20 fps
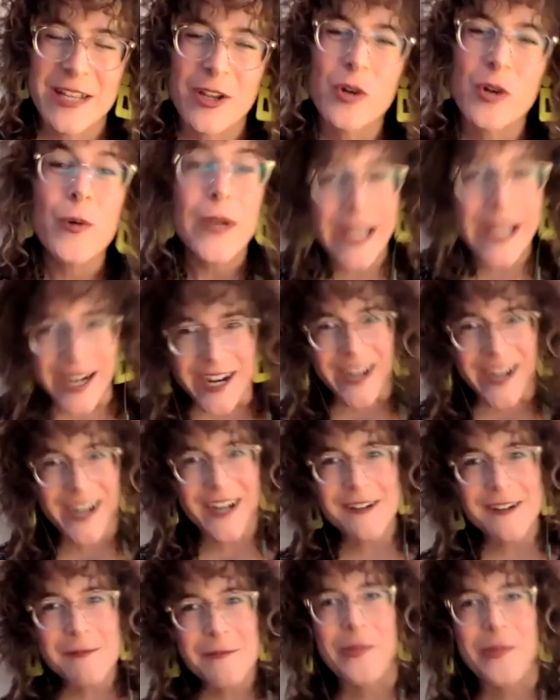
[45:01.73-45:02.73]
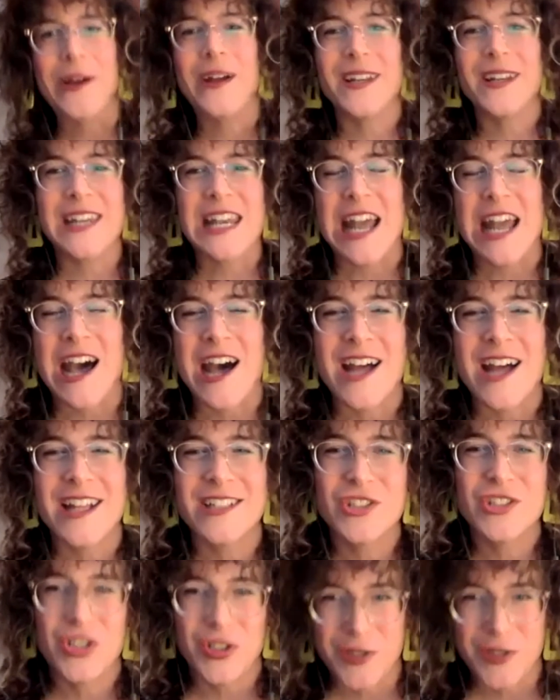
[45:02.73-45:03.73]
queer, but
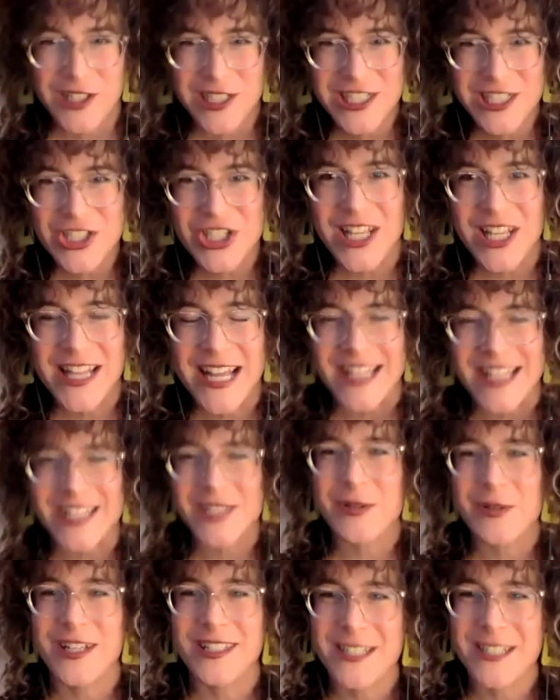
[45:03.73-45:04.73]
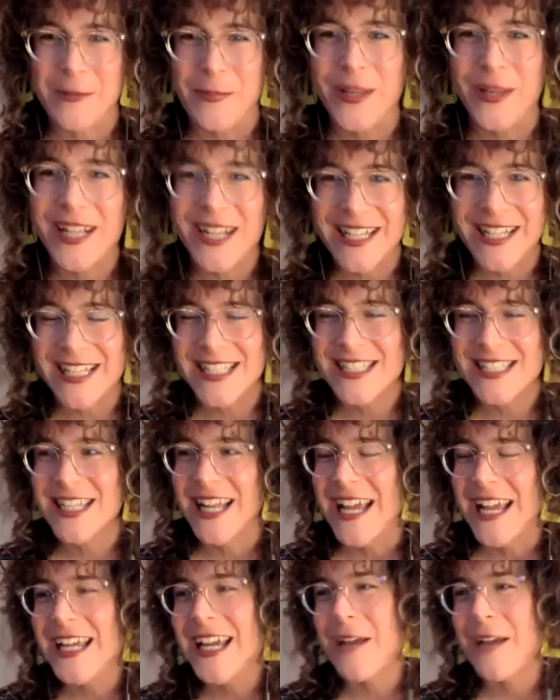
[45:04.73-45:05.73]
not Jewish. And that's what it typically is
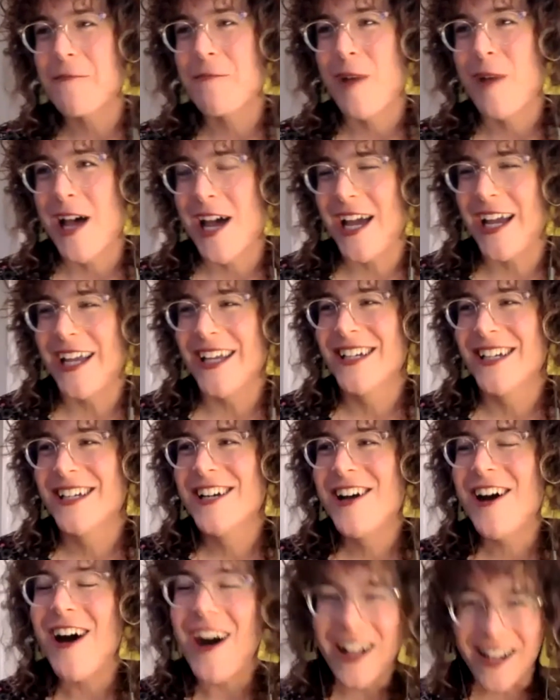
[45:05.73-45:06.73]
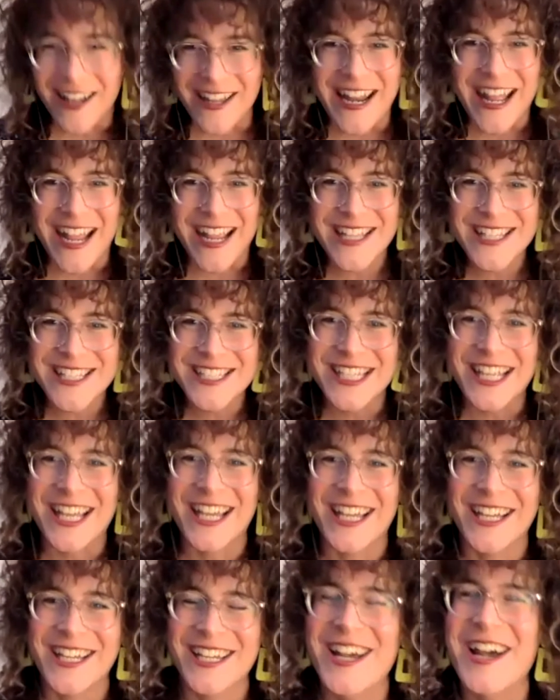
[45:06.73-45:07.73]
like at my holidays.
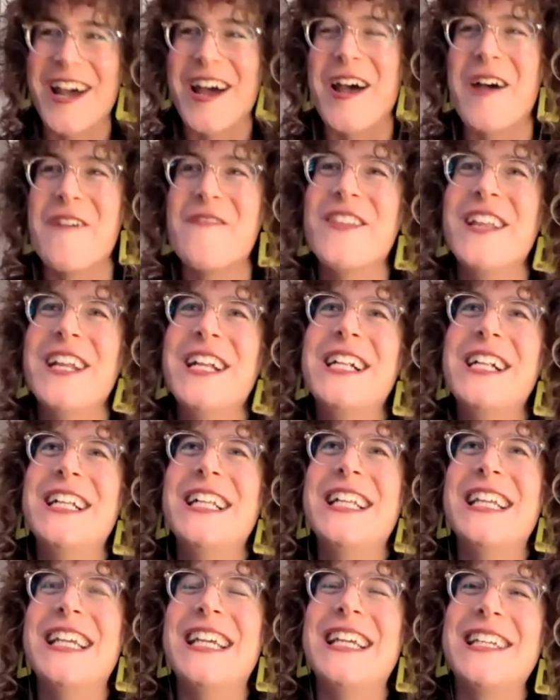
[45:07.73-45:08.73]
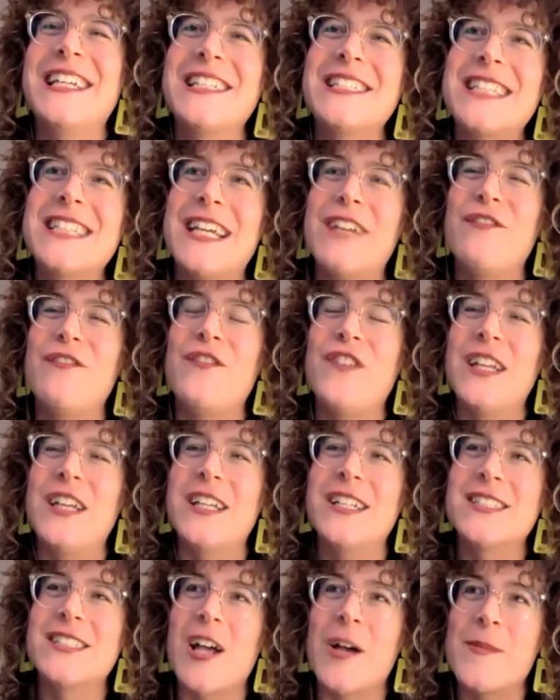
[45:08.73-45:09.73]
Is it
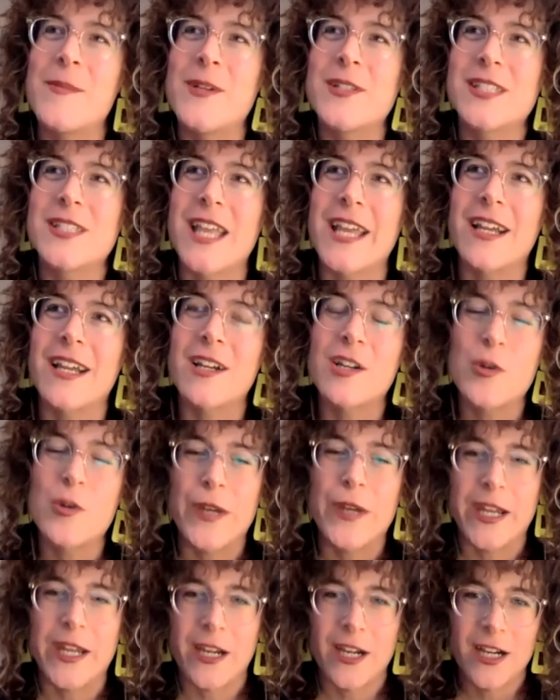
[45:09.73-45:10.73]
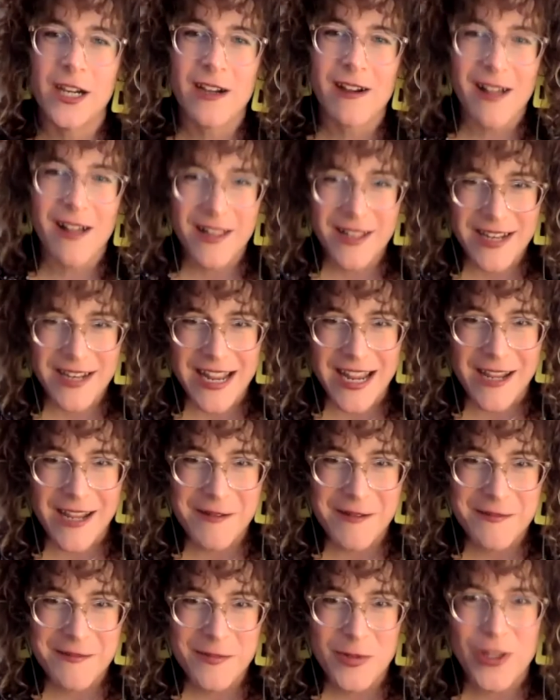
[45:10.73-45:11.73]
feels almost like a queer
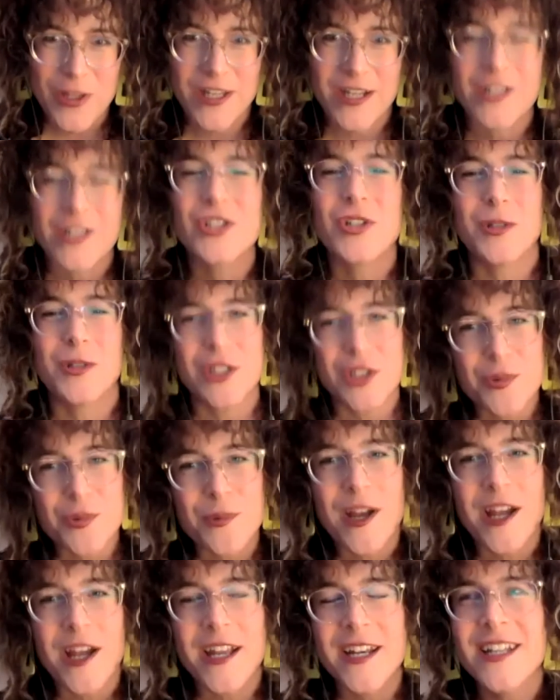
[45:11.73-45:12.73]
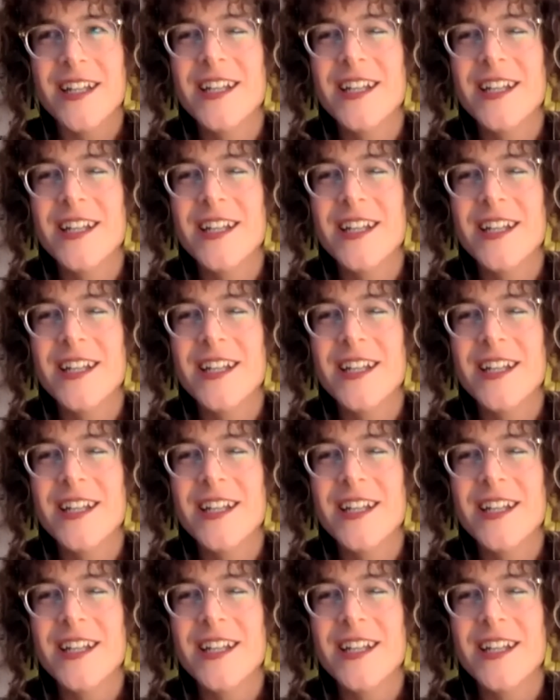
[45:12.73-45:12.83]
holiday more than a Jewish one.